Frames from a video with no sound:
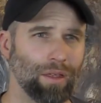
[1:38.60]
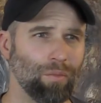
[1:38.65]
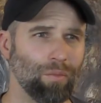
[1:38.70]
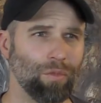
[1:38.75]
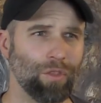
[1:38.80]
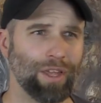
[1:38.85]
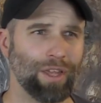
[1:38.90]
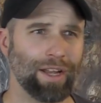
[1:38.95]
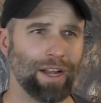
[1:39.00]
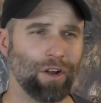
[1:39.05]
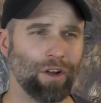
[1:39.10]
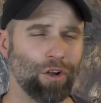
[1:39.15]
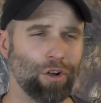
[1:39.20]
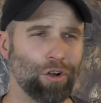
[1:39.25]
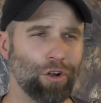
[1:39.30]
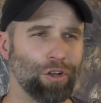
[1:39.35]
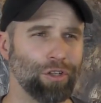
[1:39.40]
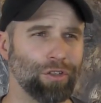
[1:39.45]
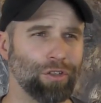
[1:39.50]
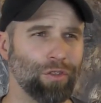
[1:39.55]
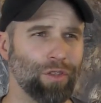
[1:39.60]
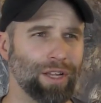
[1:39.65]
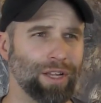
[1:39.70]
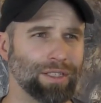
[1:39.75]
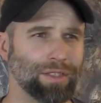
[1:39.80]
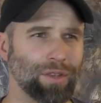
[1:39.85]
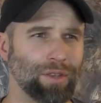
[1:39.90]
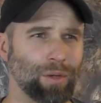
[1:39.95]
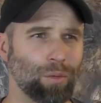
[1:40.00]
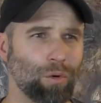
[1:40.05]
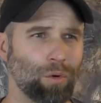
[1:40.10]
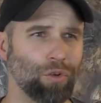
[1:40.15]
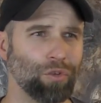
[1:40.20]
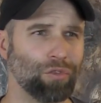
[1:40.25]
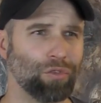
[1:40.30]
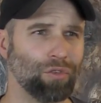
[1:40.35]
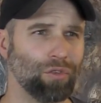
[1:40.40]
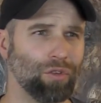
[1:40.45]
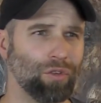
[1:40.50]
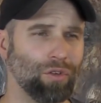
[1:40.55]
Then I heard that there
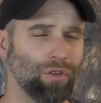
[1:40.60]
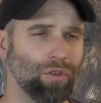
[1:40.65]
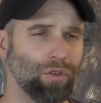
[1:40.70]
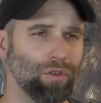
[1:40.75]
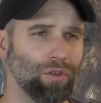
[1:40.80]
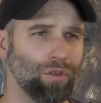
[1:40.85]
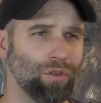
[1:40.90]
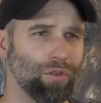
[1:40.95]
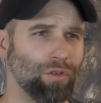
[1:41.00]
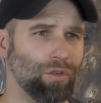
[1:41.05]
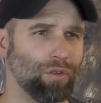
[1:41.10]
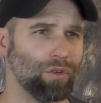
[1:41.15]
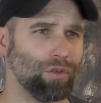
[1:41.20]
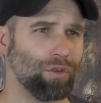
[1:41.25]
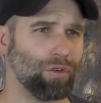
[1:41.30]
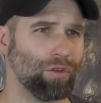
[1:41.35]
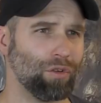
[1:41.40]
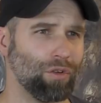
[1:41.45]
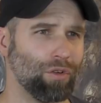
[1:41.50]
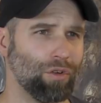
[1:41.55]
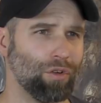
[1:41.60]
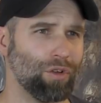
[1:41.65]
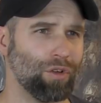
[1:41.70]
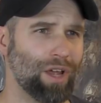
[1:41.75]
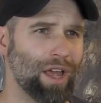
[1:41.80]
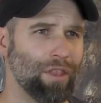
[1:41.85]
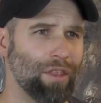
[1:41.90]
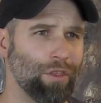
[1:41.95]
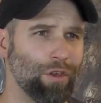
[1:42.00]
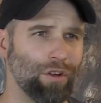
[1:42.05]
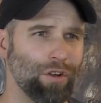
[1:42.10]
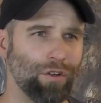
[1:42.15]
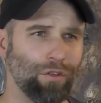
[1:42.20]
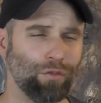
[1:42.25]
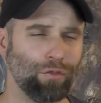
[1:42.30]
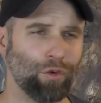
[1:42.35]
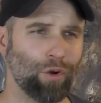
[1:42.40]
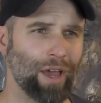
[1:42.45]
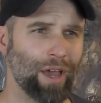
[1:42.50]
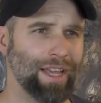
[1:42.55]
was another
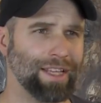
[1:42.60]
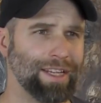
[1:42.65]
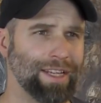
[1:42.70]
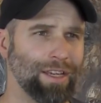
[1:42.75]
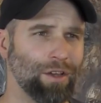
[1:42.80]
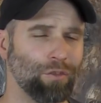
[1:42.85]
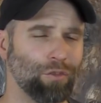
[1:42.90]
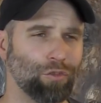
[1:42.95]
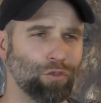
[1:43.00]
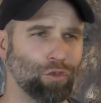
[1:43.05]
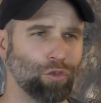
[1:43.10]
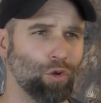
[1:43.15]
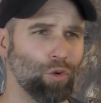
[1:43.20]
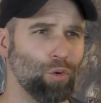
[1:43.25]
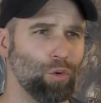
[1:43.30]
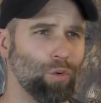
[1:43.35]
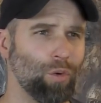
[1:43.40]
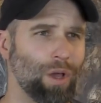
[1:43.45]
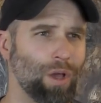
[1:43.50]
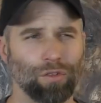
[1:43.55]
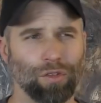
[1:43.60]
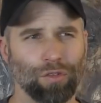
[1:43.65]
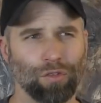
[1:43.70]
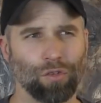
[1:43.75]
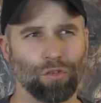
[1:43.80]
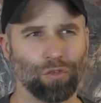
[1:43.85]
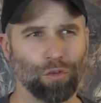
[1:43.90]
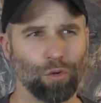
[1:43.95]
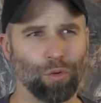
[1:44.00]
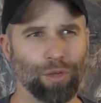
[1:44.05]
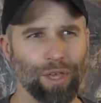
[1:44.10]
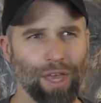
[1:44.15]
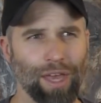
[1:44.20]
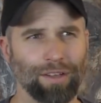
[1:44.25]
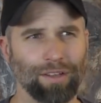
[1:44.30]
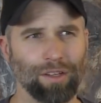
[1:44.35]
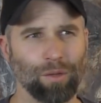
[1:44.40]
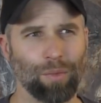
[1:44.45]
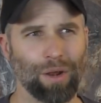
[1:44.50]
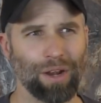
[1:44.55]
variety of Sue. It's a Sue
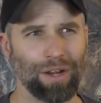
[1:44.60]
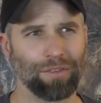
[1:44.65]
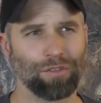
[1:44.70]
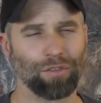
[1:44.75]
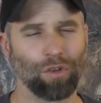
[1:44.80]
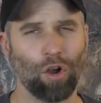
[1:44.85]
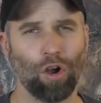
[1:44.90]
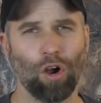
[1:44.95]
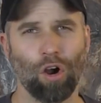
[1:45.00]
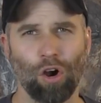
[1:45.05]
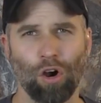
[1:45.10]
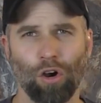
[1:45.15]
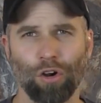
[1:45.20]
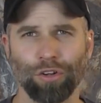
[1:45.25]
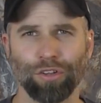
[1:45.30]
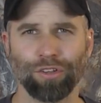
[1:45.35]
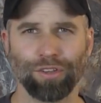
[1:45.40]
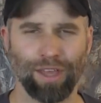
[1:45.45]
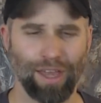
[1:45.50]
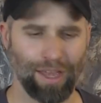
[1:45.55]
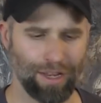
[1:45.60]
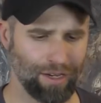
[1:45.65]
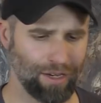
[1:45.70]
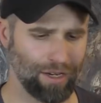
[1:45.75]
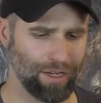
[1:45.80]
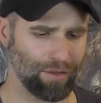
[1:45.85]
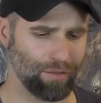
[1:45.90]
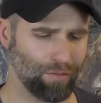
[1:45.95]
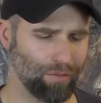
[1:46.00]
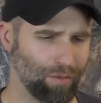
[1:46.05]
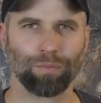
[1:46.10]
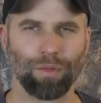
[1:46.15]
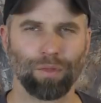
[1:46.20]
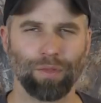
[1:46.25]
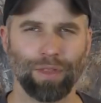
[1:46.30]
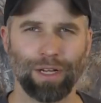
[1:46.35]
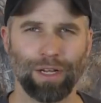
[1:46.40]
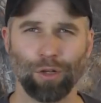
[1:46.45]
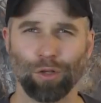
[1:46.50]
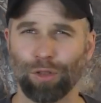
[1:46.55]
candy, but it's a hard candy.
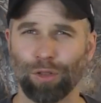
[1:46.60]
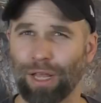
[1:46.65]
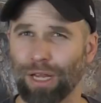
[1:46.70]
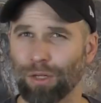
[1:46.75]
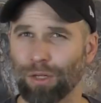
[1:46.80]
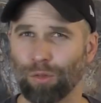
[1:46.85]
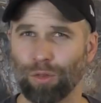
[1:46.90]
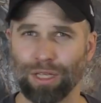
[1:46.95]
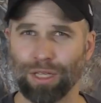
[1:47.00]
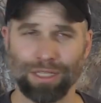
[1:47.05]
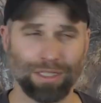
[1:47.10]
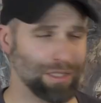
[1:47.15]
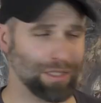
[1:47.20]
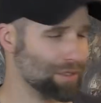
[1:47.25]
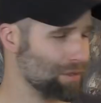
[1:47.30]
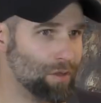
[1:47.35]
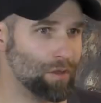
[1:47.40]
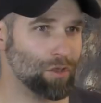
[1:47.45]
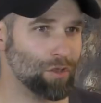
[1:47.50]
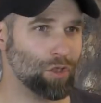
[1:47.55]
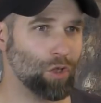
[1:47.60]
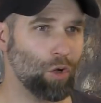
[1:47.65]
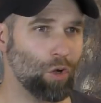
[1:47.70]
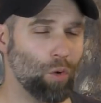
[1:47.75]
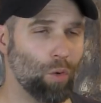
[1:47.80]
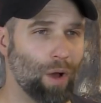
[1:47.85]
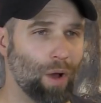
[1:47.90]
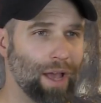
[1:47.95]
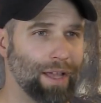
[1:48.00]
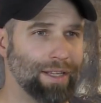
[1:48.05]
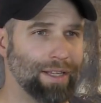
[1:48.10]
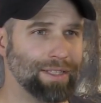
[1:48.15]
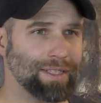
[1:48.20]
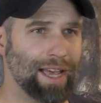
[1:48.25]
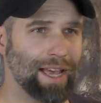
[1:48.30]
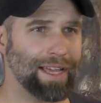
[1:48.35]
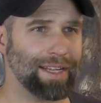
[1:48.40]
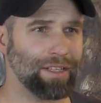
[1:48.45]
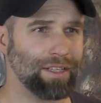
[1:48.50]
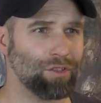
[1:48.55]
They look like this. So I
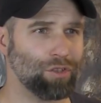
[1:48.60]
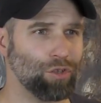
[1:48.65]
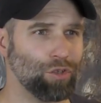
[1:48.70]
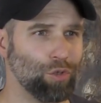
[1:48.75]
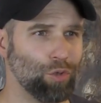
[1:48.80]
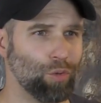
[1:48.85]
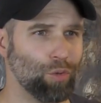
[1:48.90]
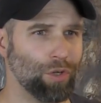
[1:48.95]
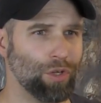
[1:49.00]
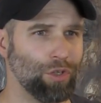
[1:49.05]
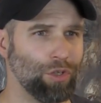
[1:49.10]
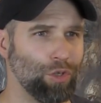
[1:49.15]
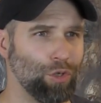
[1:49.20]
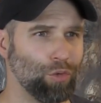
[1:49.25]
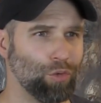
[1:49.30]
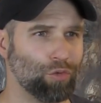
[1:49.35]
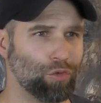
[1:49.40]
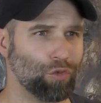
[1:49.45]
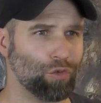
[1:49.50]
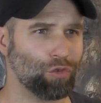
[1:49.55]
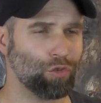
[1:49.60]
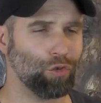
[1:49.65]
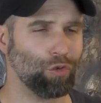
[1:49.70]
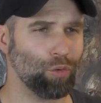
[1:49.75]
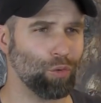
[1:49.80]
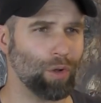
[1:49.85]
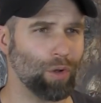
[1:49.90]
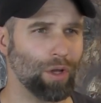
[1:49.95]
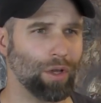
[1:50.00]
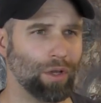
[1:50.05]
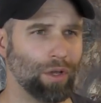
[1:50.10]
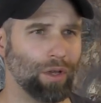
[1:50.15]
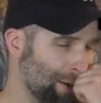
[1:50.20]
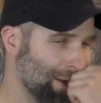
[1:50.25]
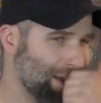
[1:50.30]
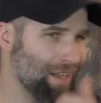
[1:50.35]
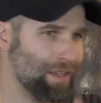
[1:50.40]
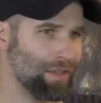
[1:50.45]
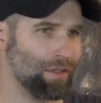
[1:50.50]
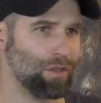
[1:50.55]
decided to use the Sue,
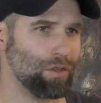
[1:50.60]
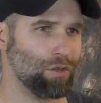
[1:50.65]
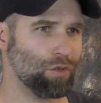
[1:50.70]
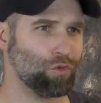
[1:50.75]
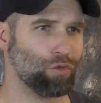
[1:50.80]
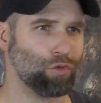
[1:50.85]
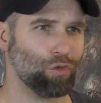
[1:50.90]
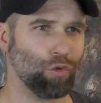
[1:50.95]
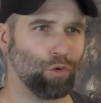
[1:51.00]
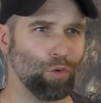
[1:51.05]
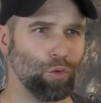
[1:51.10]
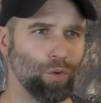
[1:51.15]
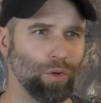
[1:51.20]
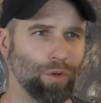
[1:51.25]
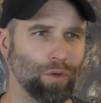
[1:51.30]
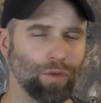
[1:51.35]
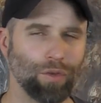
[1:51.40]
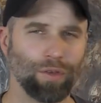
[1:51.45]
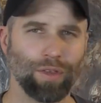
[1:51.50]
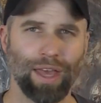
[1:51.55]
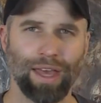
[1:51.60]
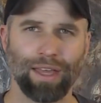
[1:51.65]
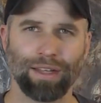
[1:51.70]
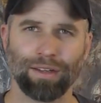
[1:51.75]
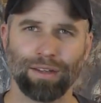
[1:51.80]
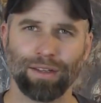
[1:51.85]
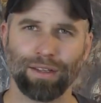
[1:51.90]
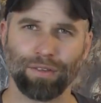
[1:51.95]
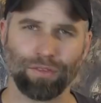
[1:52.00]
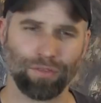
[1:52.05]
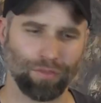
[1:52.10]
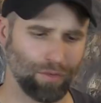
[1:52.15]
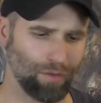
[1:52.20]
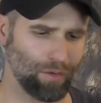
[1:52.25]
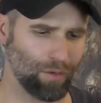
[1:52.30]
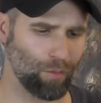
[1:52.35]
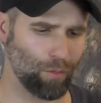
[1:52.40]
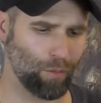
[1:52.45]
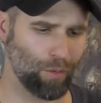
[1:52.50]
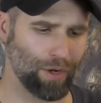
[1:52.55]
and Sue candies
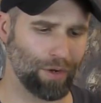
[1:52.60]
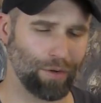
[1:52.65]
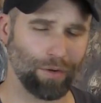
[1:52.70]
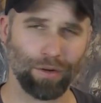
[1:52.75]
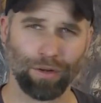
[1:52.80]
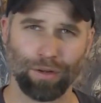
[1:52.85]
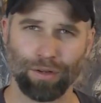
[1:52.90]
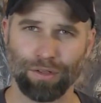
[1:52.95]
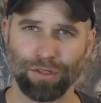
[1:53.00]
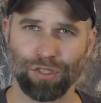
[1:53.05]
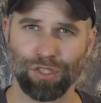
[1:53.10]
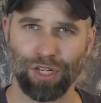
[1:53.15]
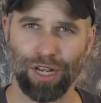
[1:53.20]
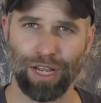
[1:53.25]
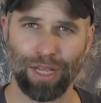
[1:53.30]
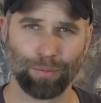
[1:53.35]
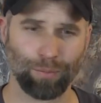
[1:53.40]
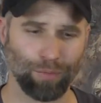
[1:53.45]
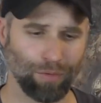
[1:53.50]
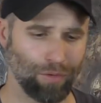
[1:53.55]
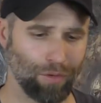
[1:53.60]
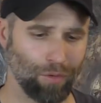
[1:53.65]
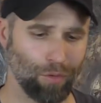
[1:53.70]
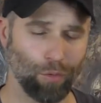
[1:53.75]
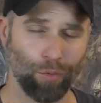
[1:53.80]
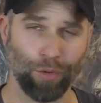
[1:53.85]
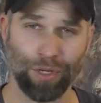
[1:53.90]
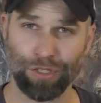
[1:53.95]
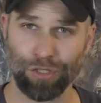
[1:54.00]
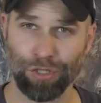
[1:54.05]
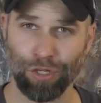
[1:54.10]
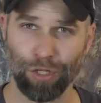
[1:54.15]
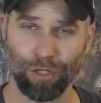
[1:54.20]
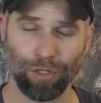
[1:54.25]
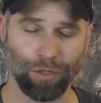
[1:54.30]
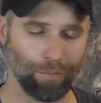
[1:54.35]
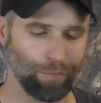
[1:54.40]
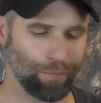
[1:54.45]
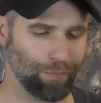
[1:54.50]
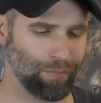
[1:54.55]
were shaped, the original,